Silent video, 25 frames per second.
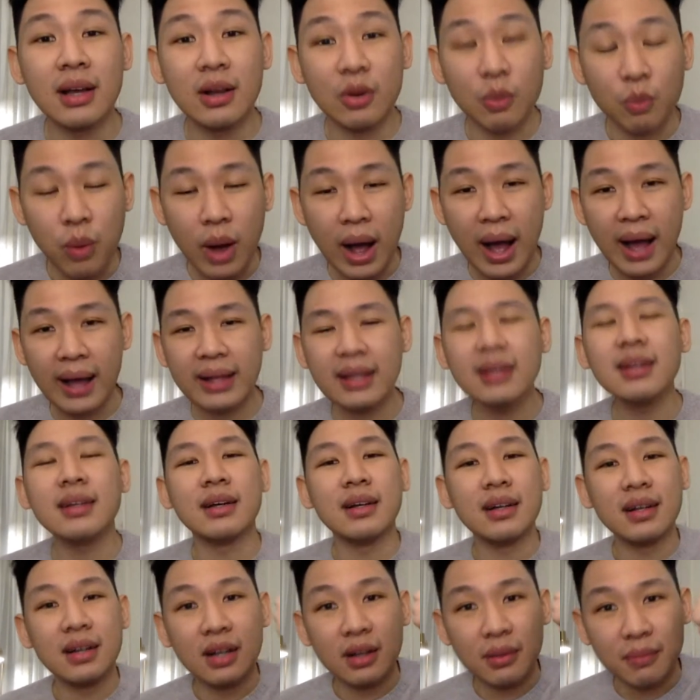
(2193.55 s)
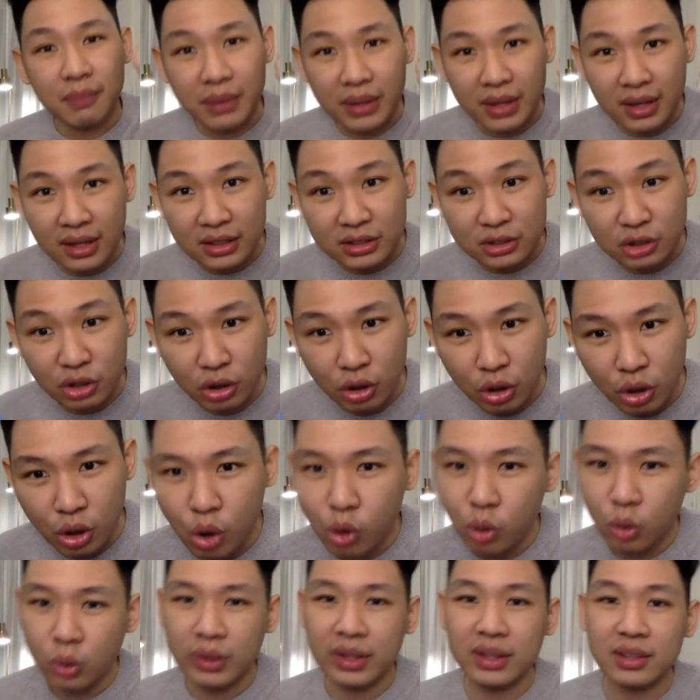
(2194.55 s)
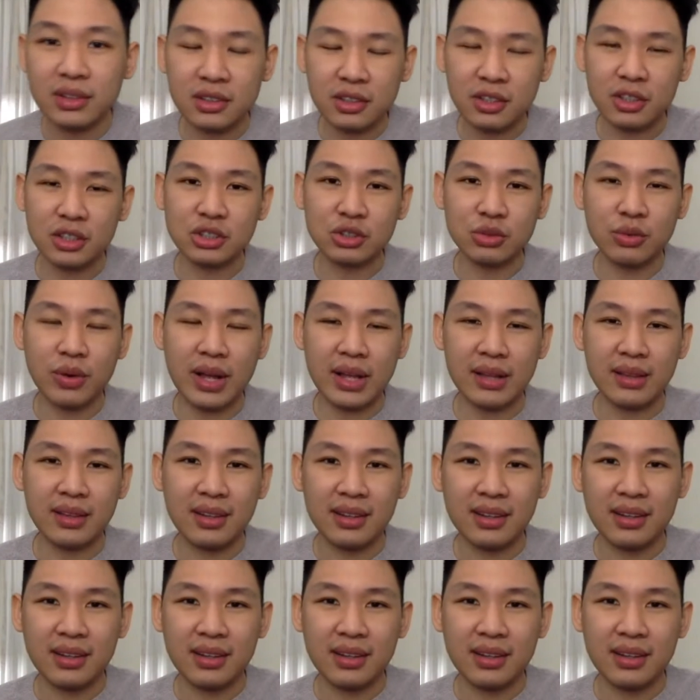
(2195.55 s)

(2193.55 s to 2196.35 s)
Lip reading: Why? Because low interest rate.